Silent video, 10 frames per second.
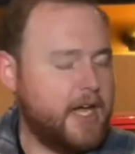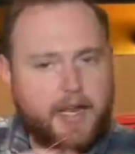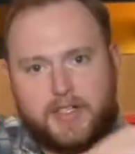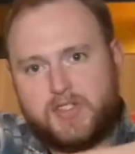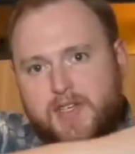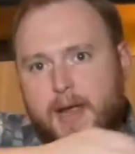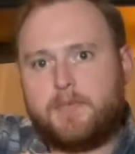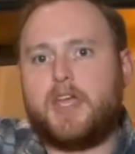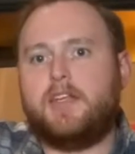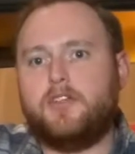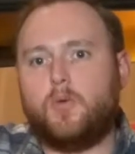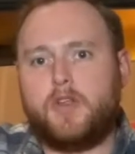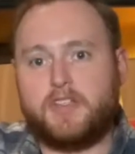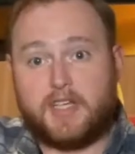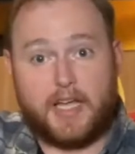and I snap that into
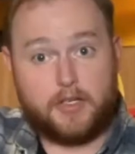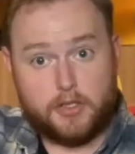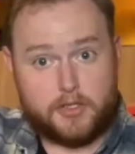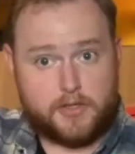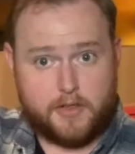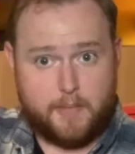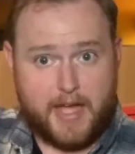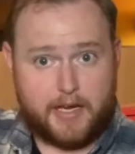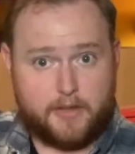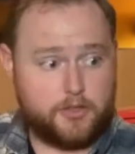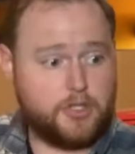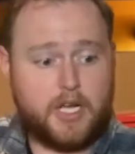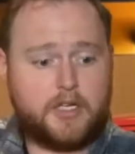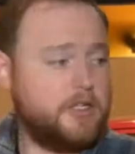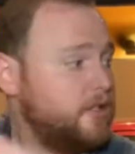one of the tie-in hooks on the back of the
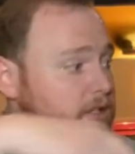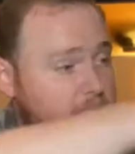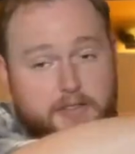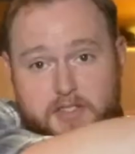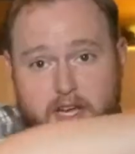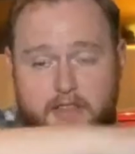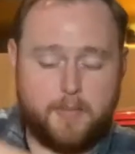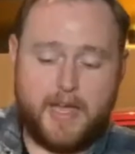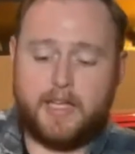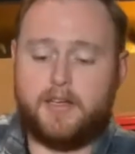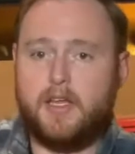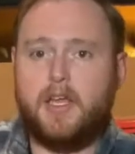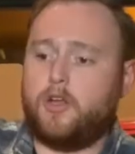truck inside the bed.